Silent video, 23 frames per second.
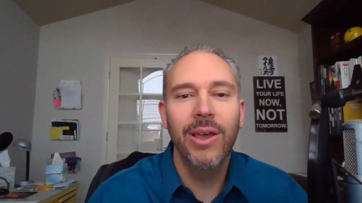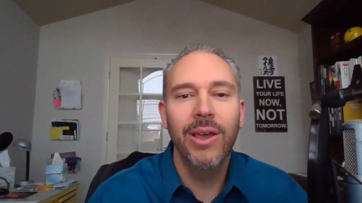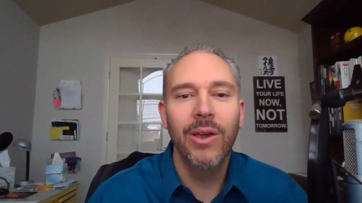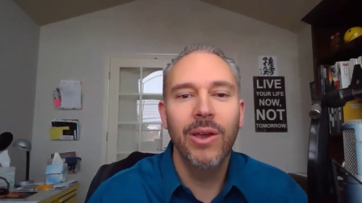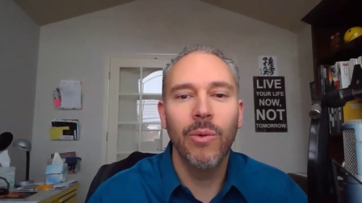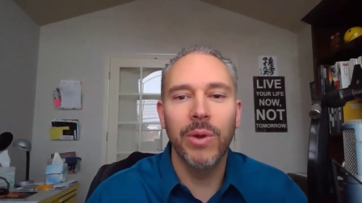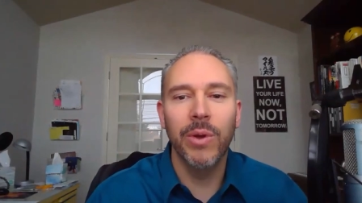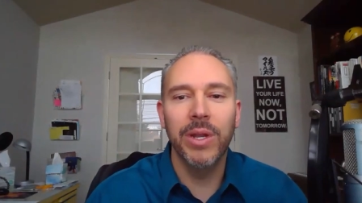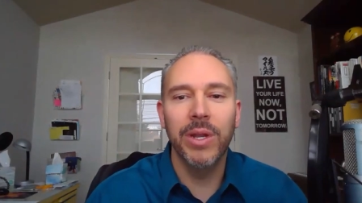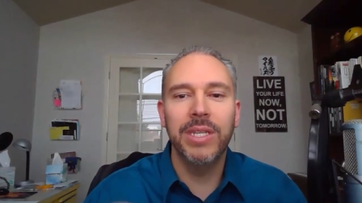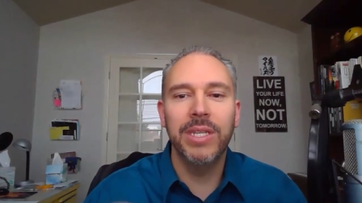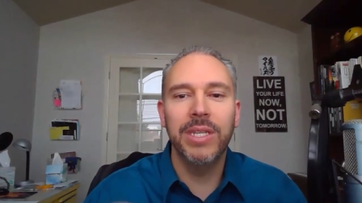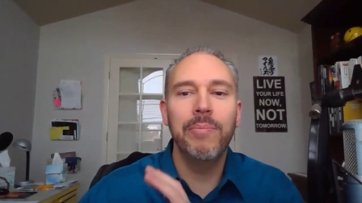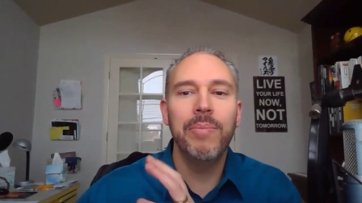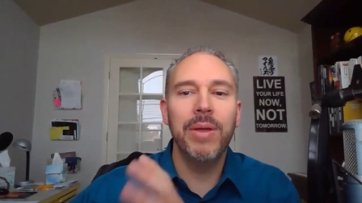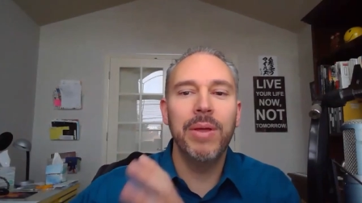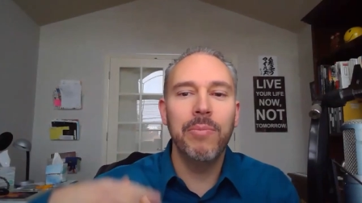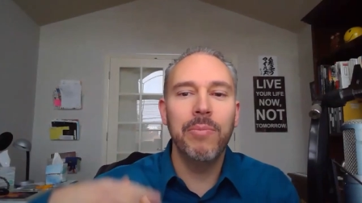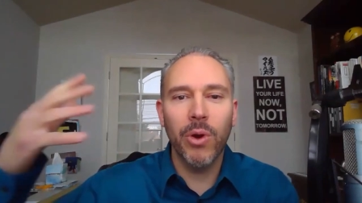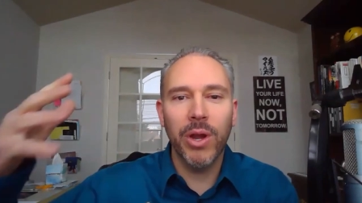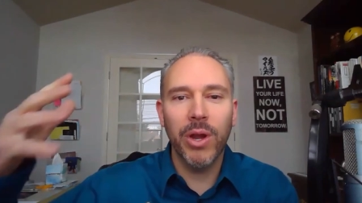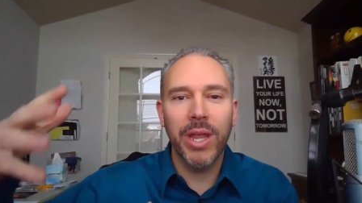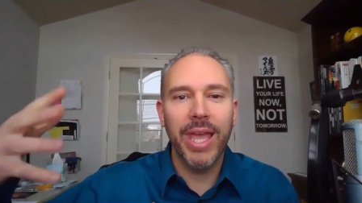where you dump in
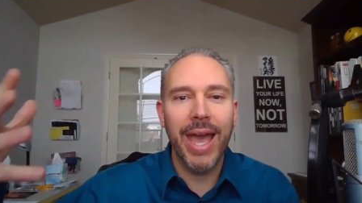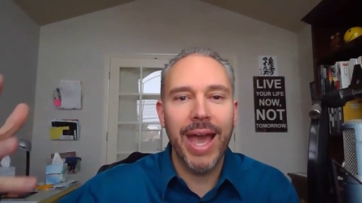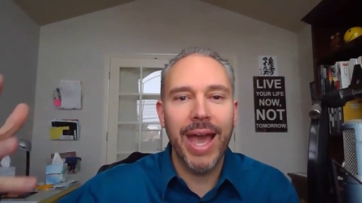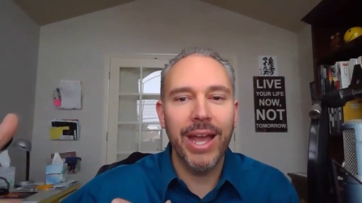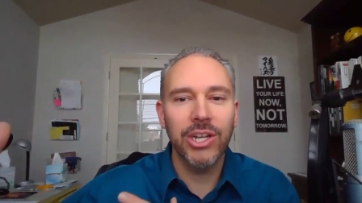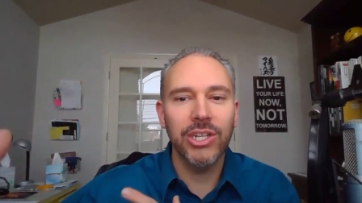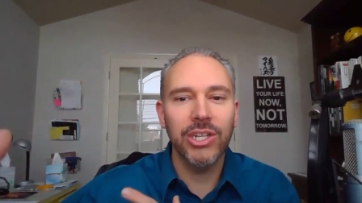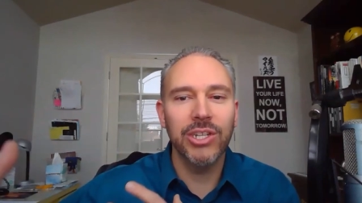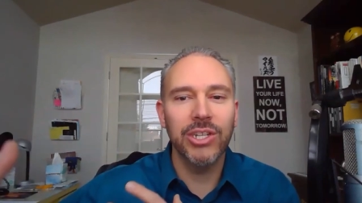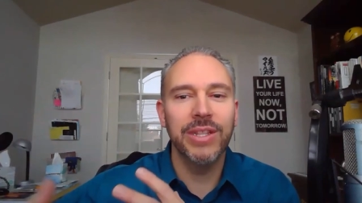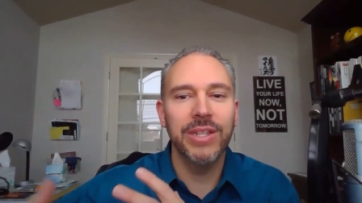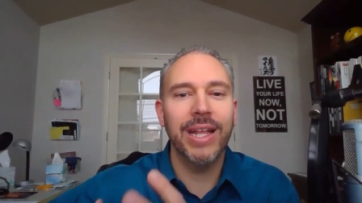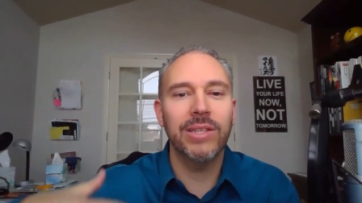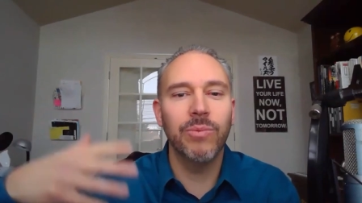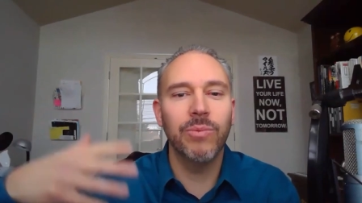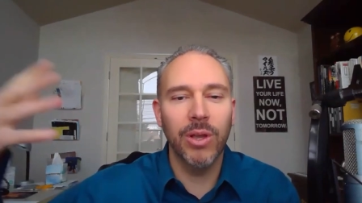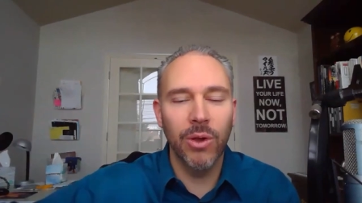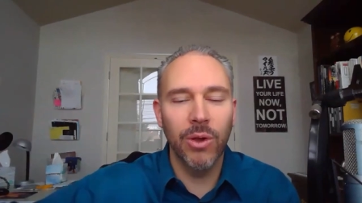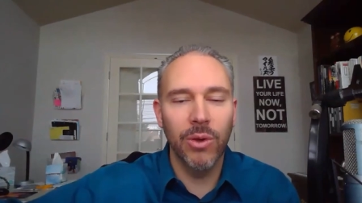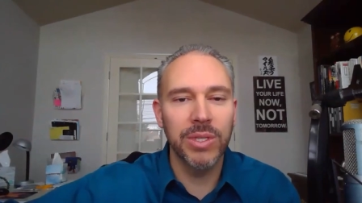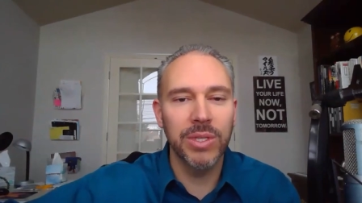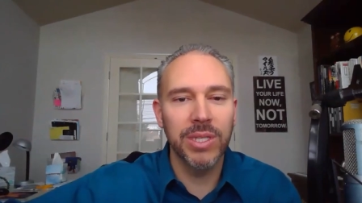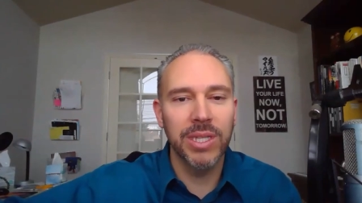more cash and that's what
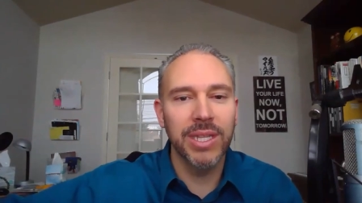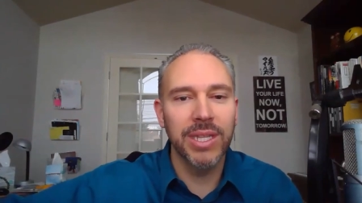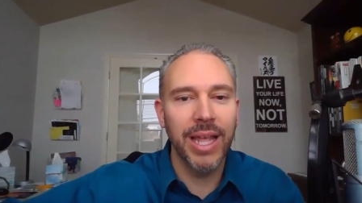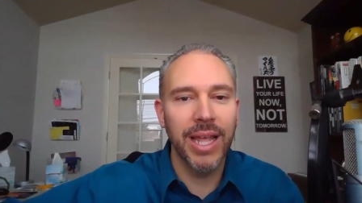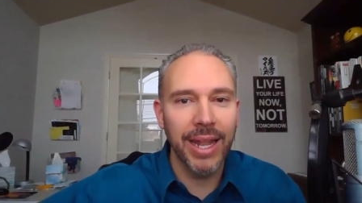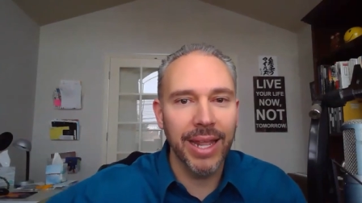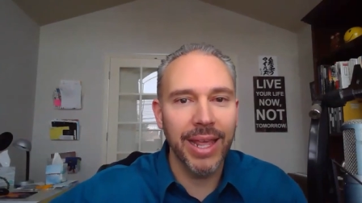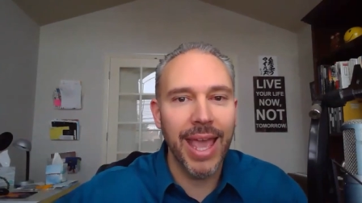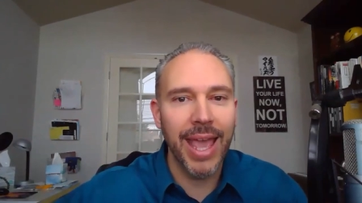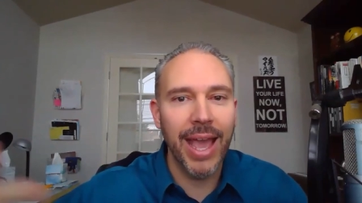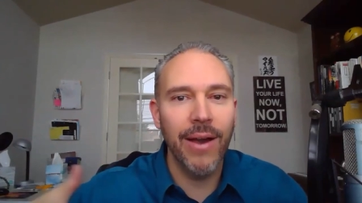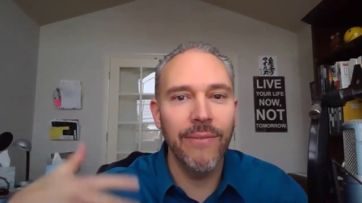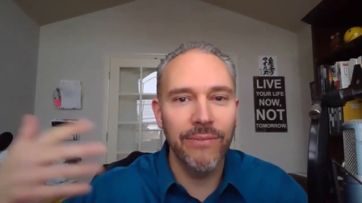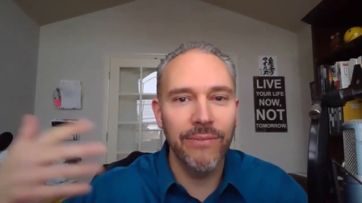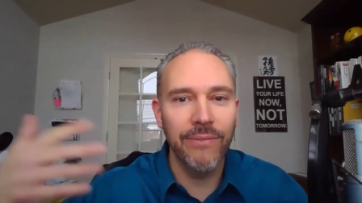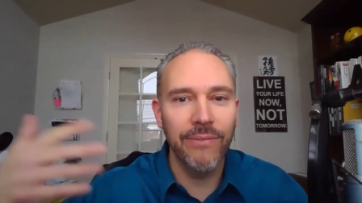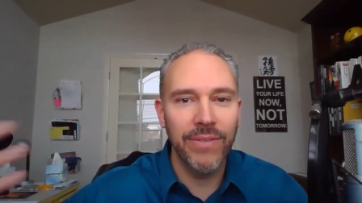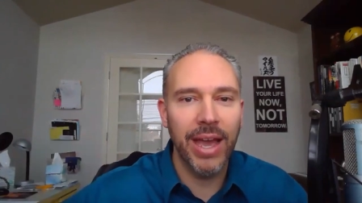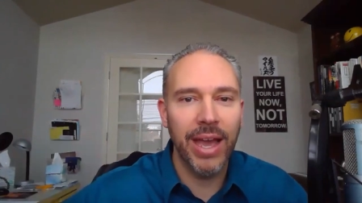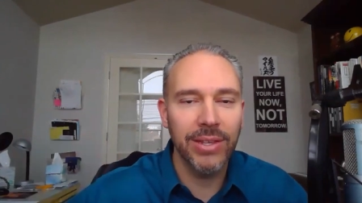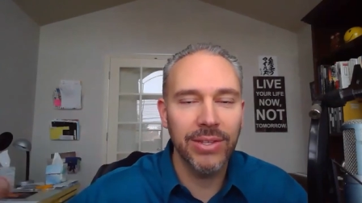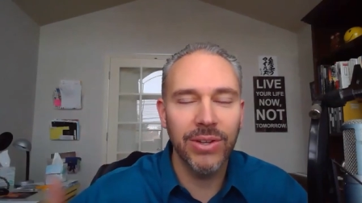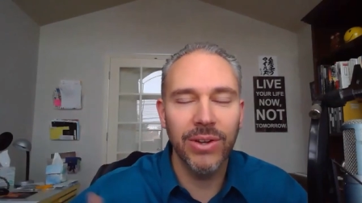goes into that account
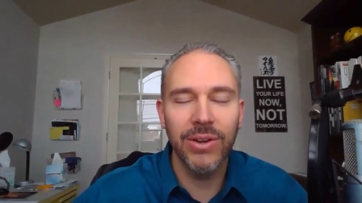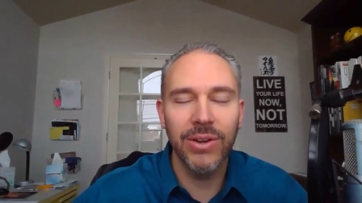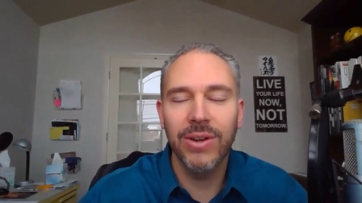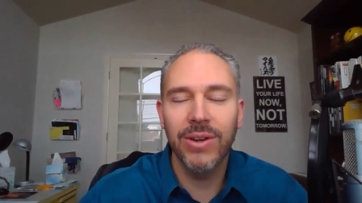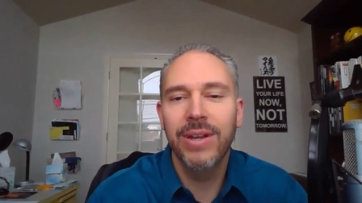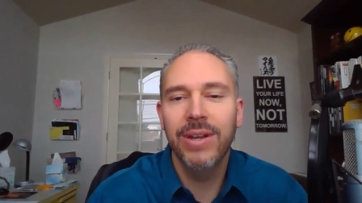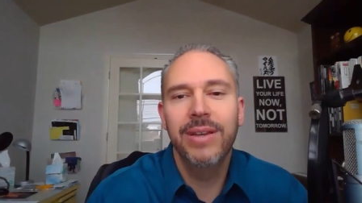faster.